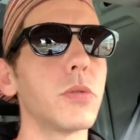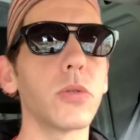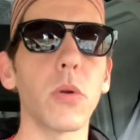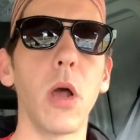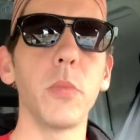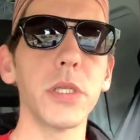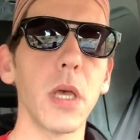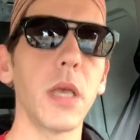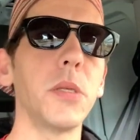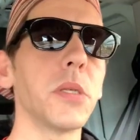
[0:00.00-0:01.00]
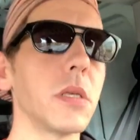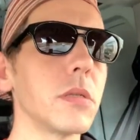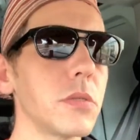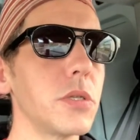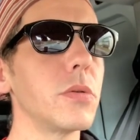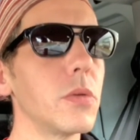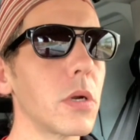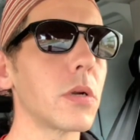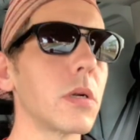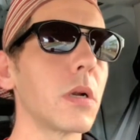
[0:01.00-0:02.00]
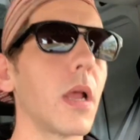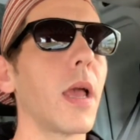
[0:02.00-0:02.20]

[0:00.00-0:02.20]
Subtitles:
traumatizing to her